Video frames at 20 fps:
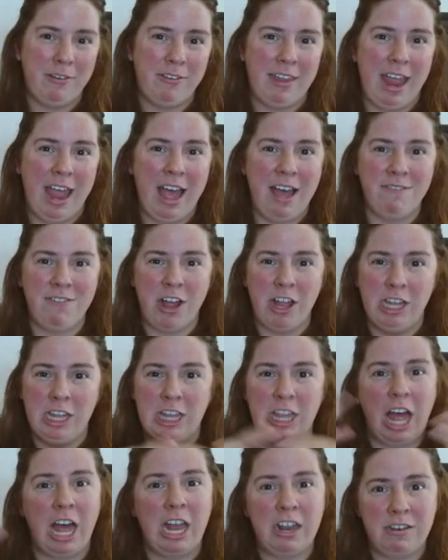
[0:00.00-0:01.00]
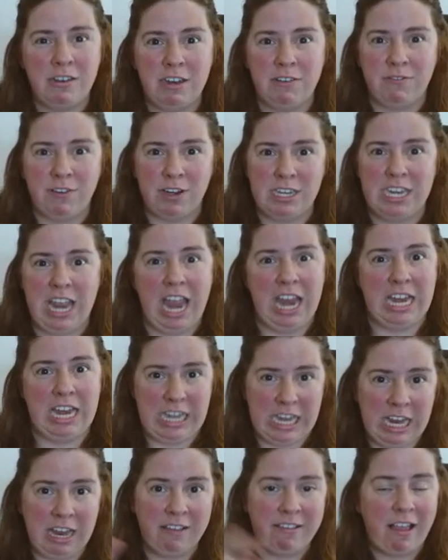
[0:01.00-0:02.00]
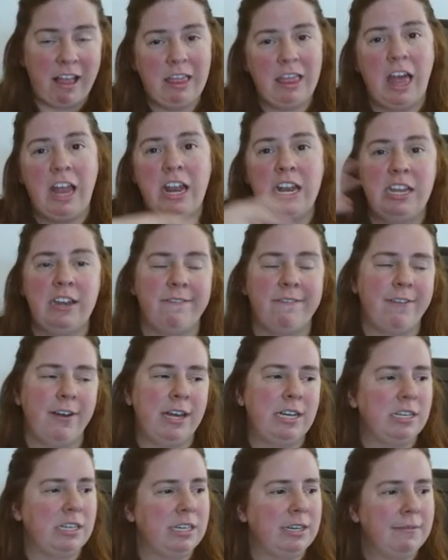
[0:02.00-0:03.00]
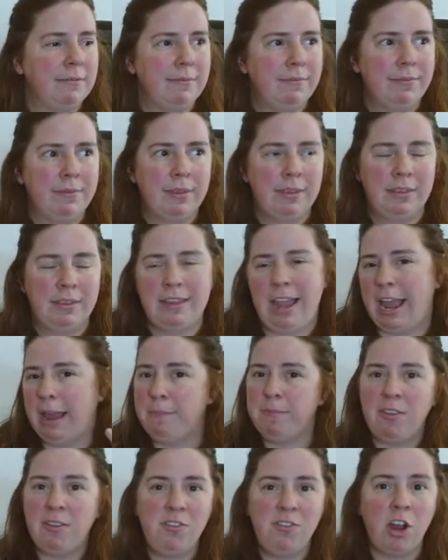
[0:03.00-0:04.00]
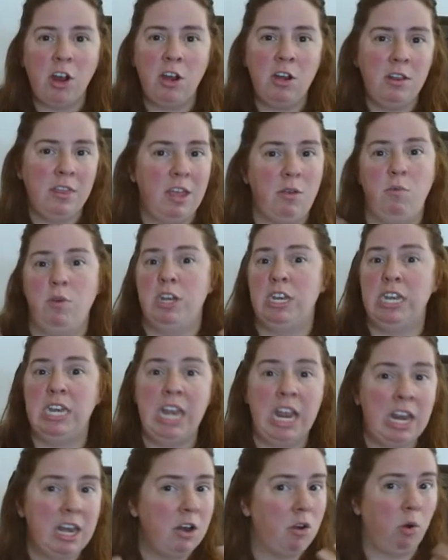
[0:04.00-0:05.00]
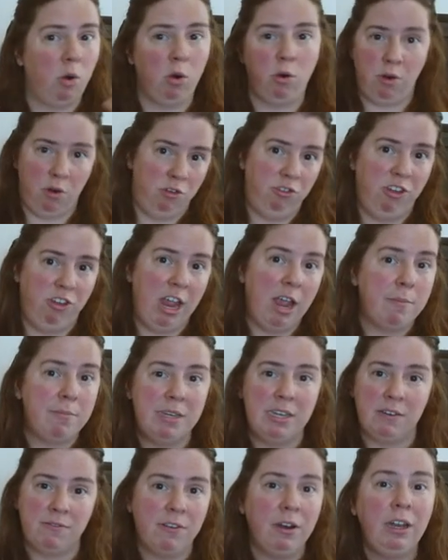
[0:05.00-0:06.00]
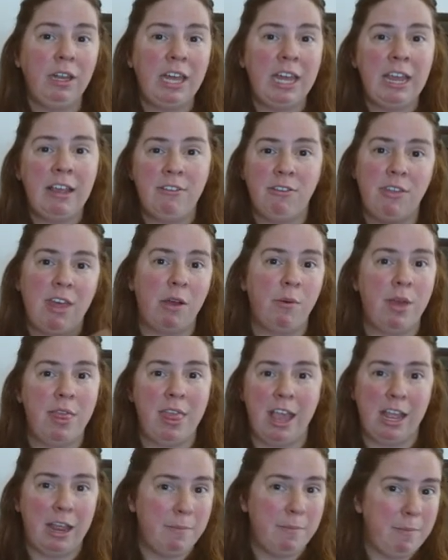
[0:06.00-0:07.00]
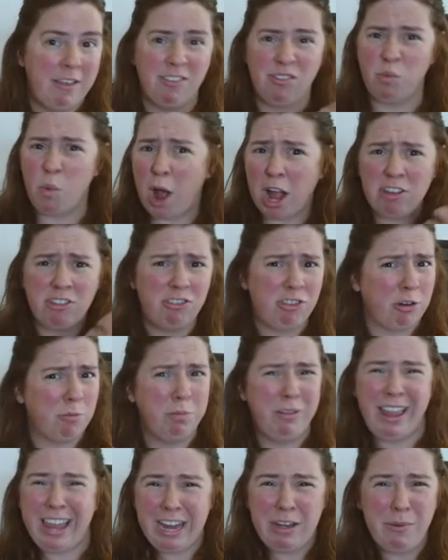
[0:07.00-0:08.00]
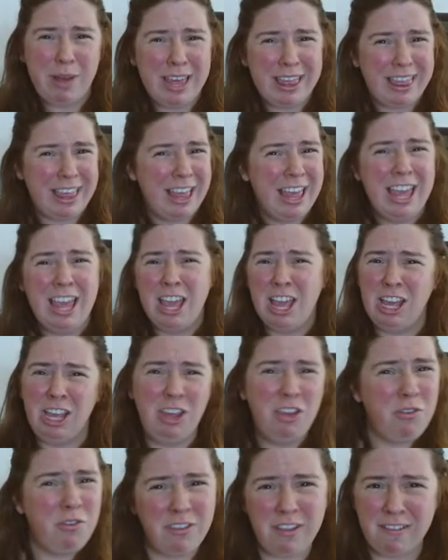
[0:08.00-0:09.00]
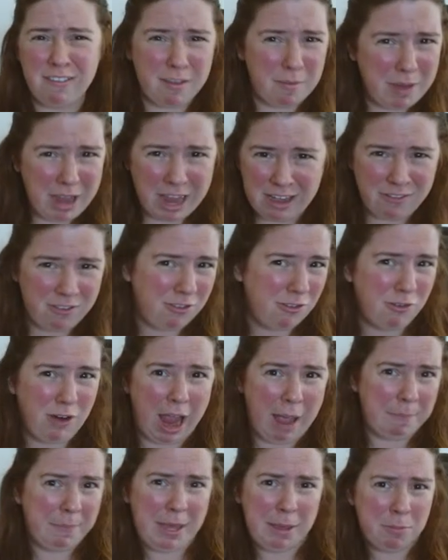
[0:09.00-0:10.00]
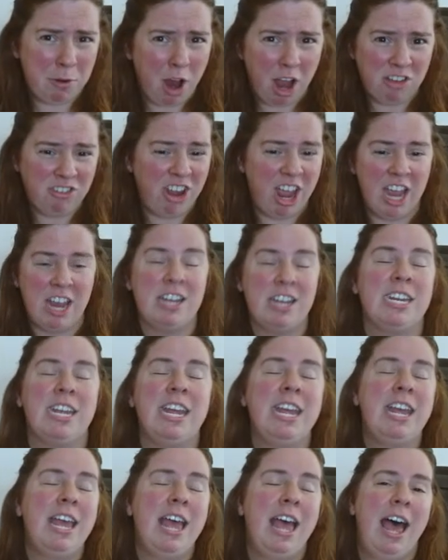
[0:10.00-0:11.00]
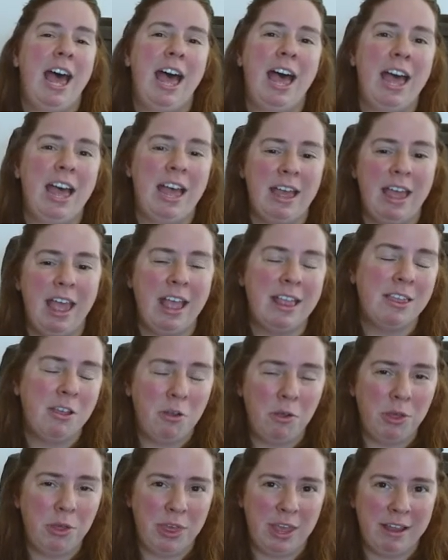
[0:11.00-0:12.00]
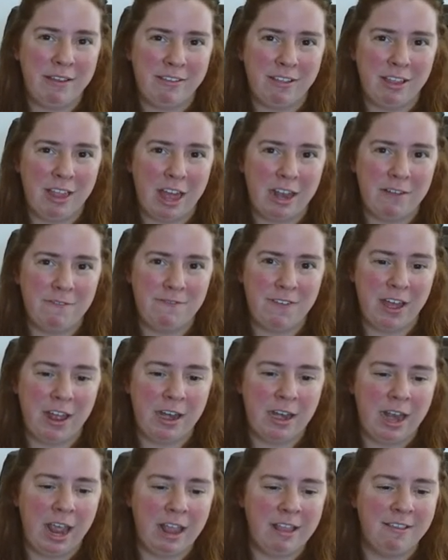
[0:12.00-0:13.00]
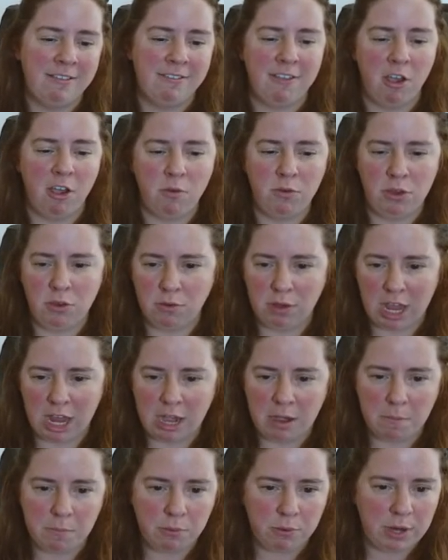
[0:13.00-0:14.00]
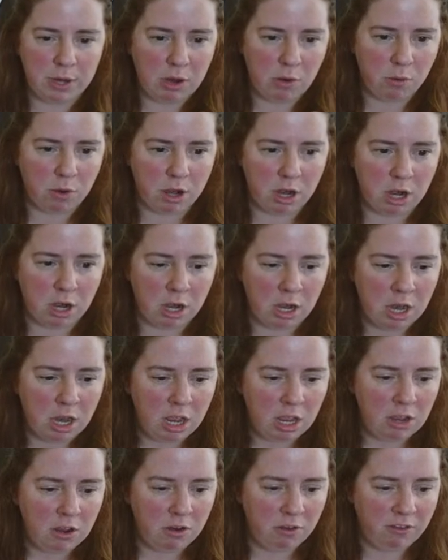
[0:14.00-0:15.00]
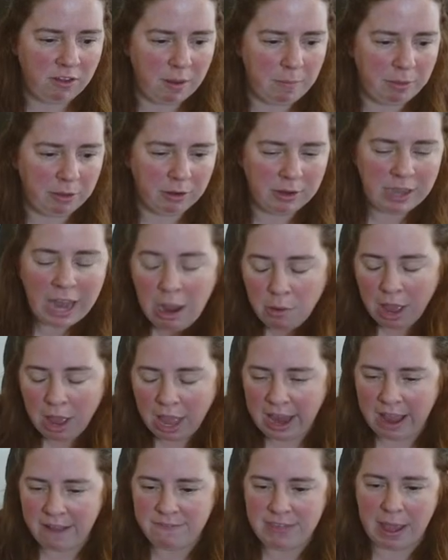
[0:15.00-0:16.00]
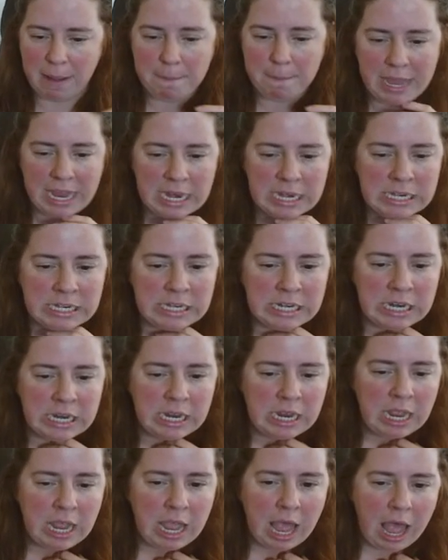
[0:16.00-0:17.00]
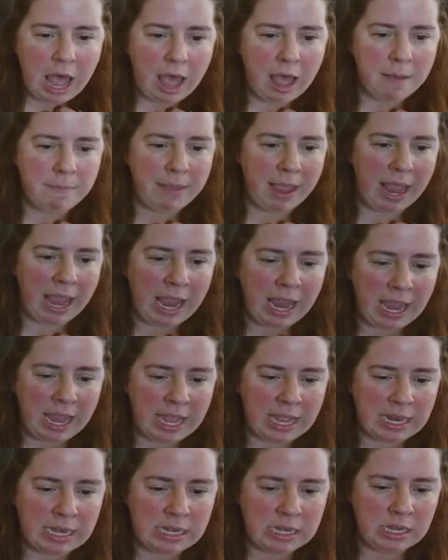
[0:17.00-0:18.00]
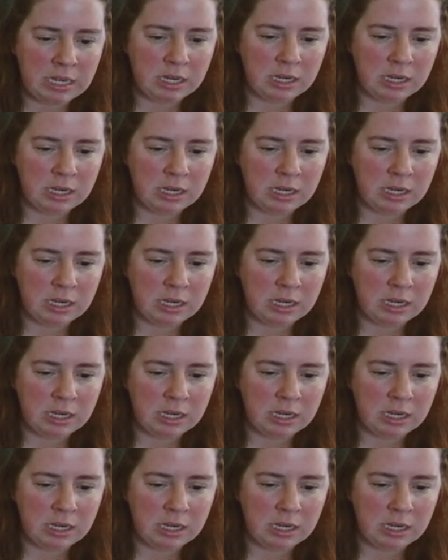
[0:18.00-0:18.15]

that have a lot of different techniques, a lot of different types of yarn that would knit or crochet up differently so that way they can be swatched or played with, used in some kind of scrappy project. Uh, and the whole thing's a lot of fun. And so you can pre-order your sampler now. I have that pinned. Um, and